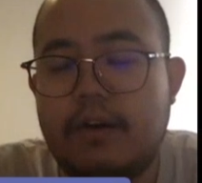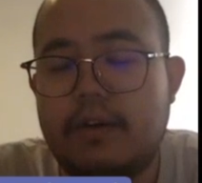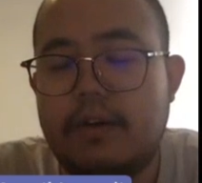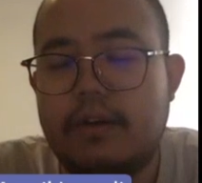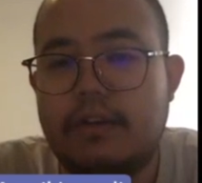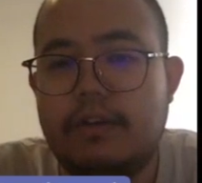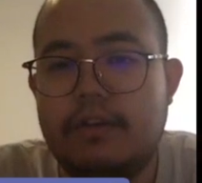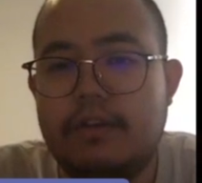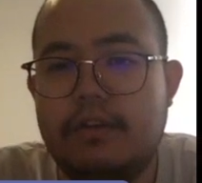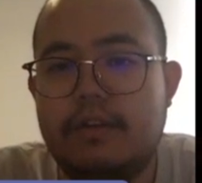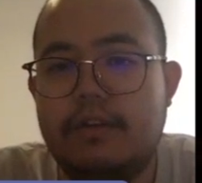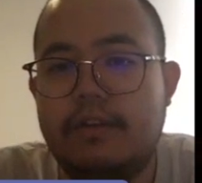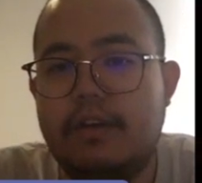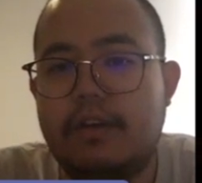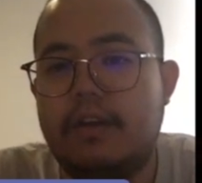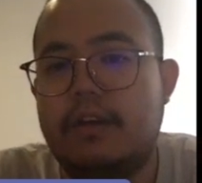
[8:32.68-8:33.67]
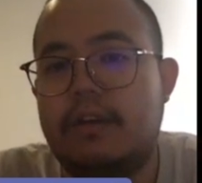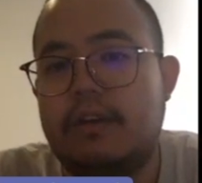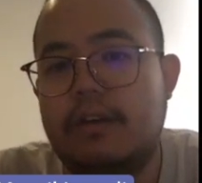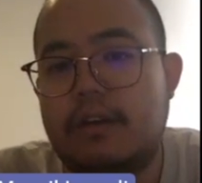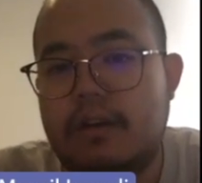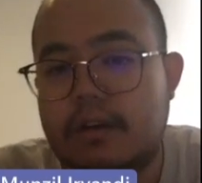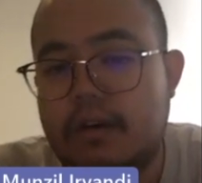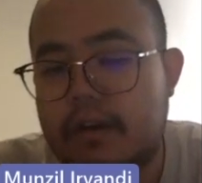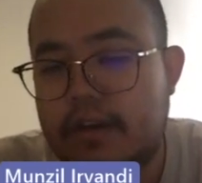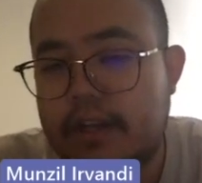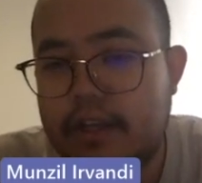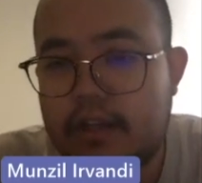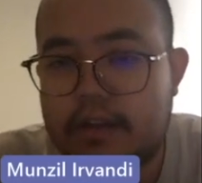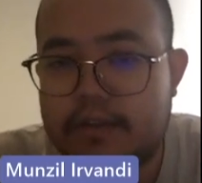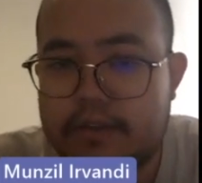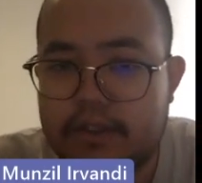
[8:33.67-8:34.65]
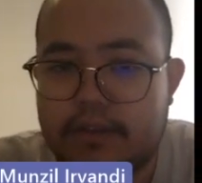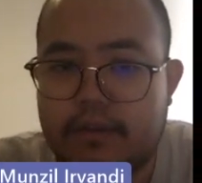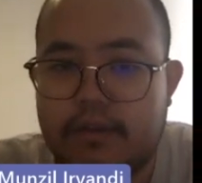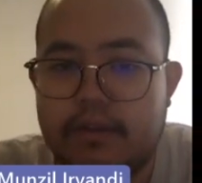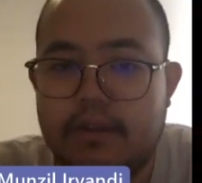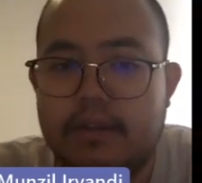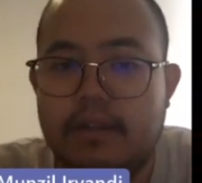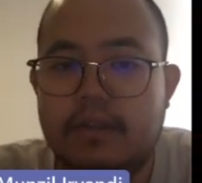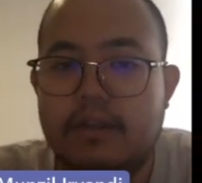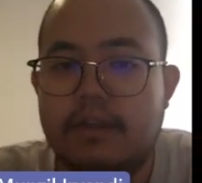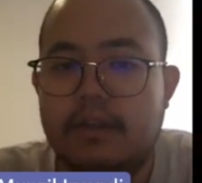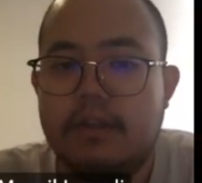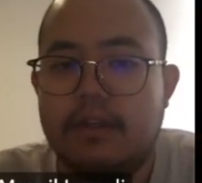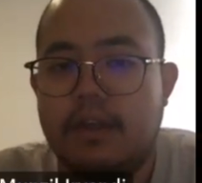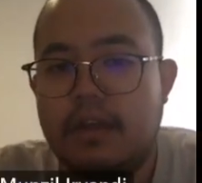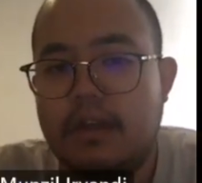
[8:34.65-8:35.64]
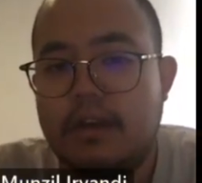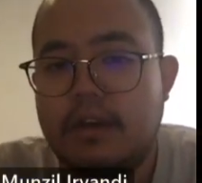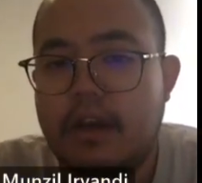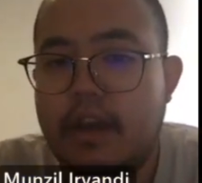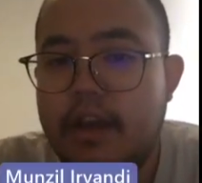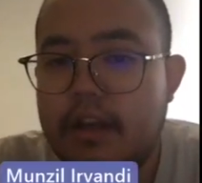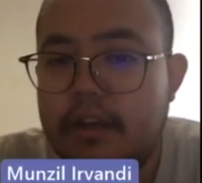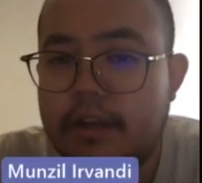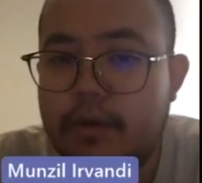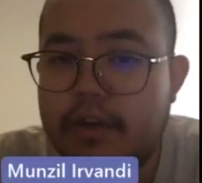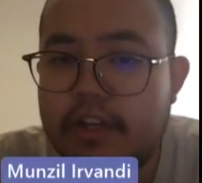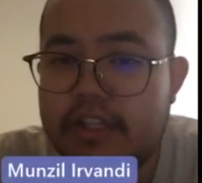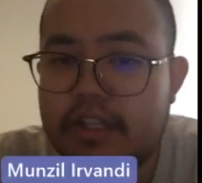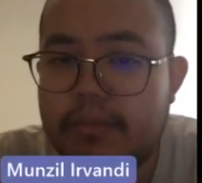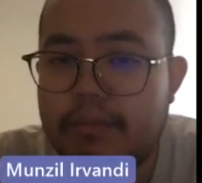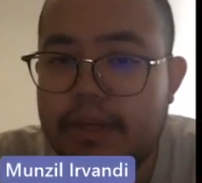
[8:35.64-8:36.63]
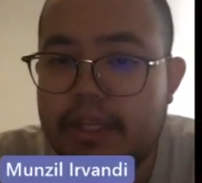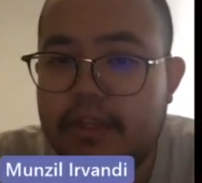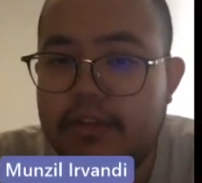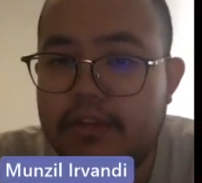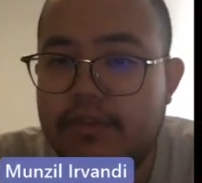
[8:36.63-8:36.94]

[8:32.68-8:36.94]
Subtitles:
UK online clothing. Liquidity brings huge